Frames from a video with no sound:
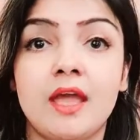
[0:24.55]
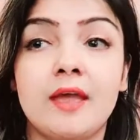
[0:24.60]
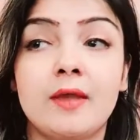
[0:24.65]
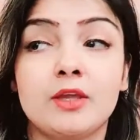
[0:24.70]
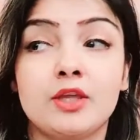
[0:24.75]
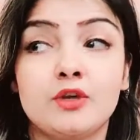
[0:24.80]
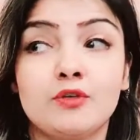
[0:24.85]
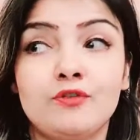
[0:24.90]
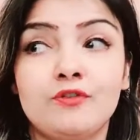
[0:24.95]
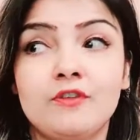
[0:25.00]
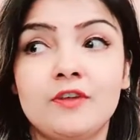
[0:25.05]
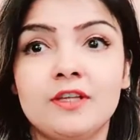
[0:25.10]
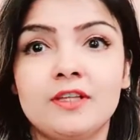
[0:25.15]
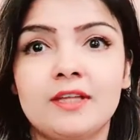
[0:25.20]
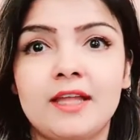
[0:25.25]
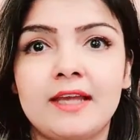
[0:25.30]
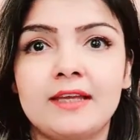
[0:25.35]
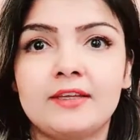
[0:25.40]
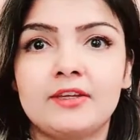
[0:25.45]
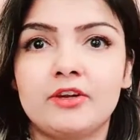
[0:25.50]
you feel
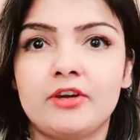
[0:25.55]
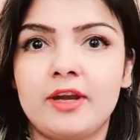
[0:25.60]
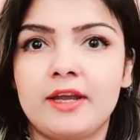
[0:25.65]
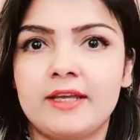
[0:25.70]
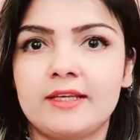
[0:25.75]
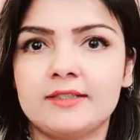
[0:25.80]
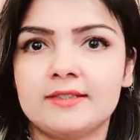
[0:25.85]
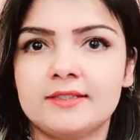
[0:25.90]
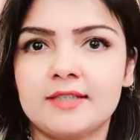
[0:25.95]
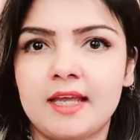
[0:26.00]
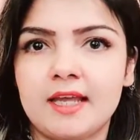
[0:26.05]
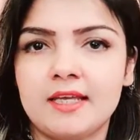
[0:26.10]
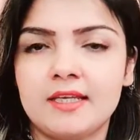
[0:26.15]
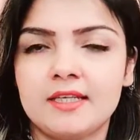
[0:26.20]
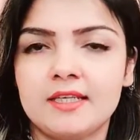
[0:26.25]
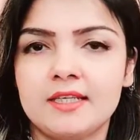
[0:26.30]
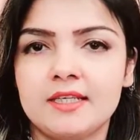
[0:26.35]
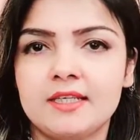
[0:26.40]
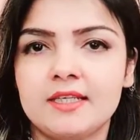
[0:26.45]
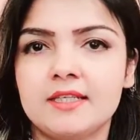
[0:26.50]
like your
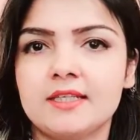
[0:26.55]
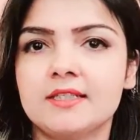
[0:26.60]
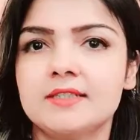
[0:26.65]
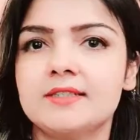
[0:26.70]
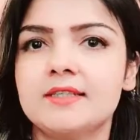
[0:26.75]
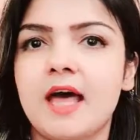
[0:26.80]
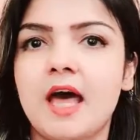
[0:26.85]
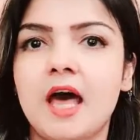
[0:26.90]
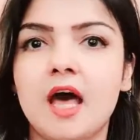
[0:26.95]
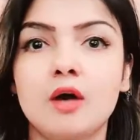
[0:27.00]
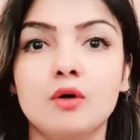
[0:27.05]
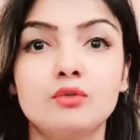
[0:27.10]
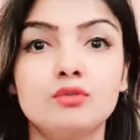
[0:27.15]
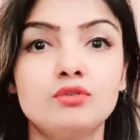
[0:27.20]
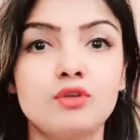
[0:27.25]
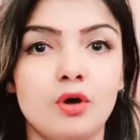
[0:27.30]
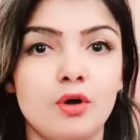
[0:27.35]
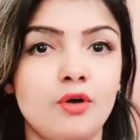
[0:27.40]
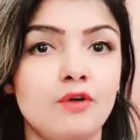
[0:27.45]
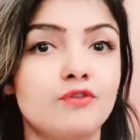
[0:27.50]
anxiety is out
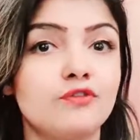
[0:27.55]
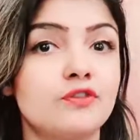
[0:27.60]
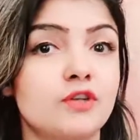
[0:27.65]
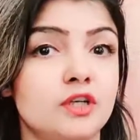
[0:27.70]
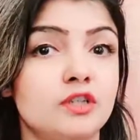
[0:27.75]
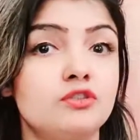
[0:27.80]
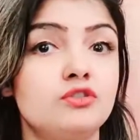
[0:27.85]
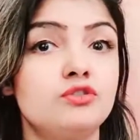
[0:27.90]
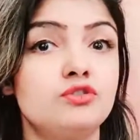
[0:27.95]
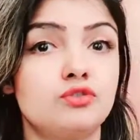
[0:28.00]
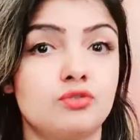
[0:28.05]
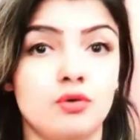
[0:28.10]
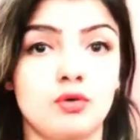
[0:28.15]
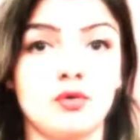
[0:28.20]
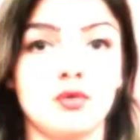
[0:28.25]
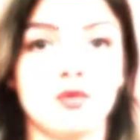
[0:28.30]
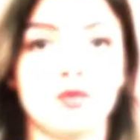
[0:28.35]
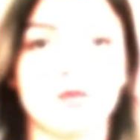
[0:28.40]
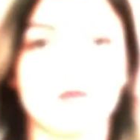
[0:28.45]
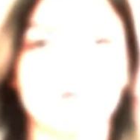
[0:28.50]
of
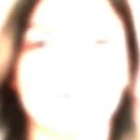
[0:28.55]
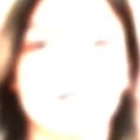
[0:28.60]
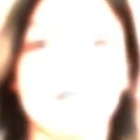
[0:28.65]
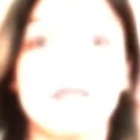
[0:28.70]
control.